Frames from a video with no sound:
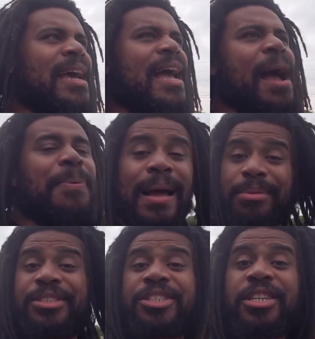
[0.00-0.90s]
I probably
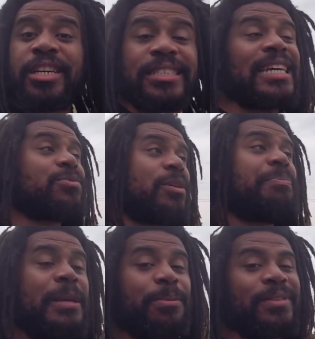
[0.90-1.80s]
should because that's what
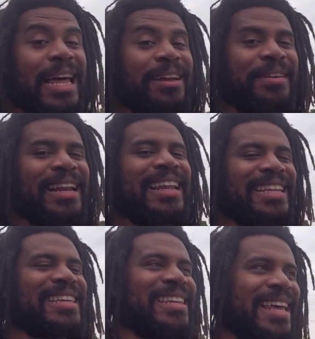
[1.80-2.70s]
people like, right? They like
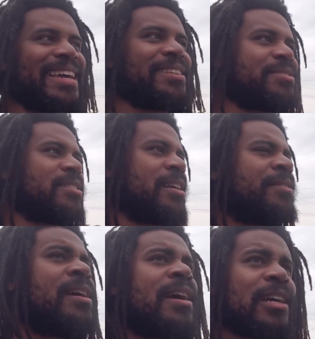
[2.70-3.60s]
the negative stuff.
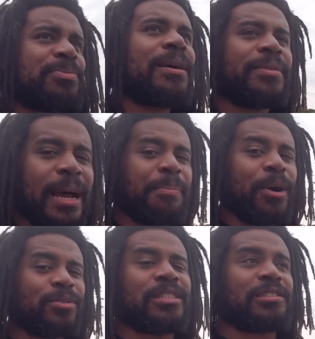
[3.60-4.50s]
Because probably when I
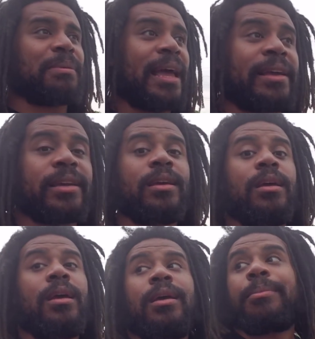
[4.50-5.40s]
post it's like
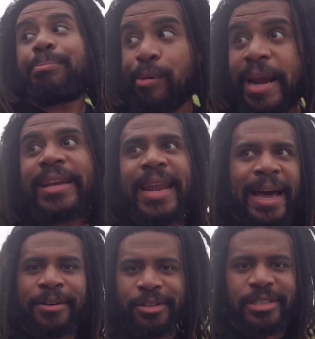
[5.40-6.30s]

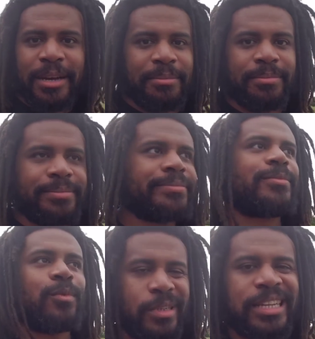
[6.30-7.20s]
breakdown or something,
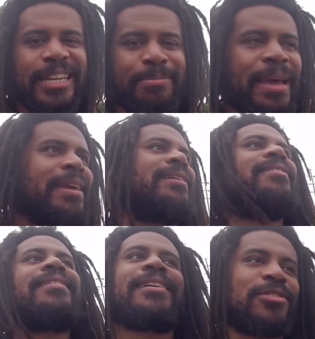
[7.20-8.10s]
clickbait,
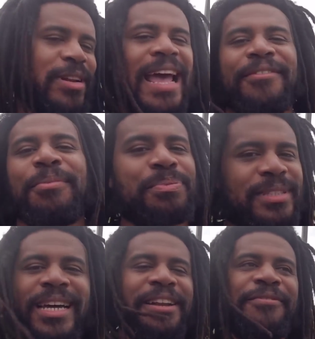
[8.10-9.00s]
it's going to have a
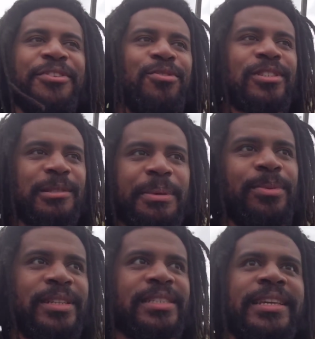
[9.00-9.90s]
ton of views because people
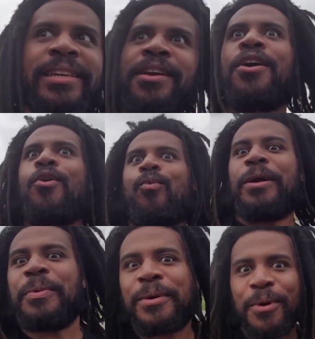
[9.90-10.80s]
want to see what
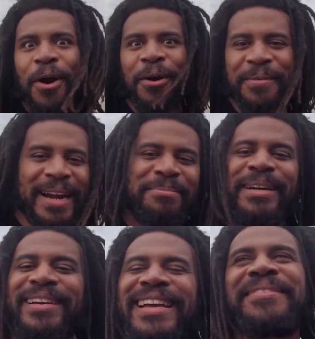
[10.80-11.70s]
went wrong, right?
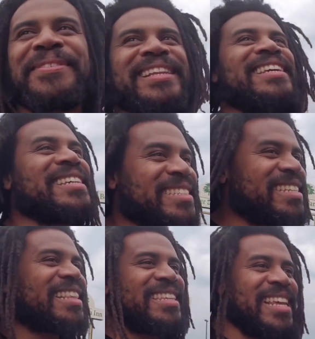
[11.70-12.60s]
But really, it's
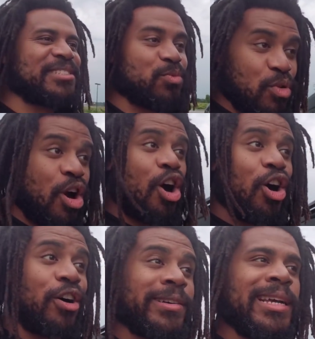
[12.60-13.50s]
nothing that's
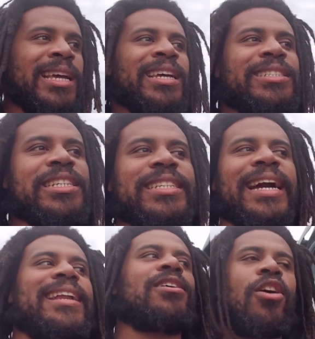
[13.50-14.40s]
wrong. It's just I got
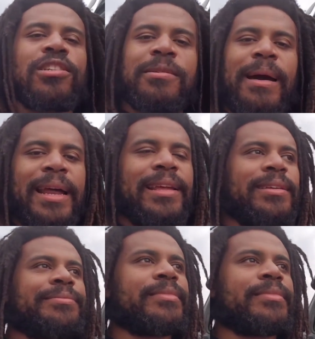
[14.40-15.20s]
to call somebody.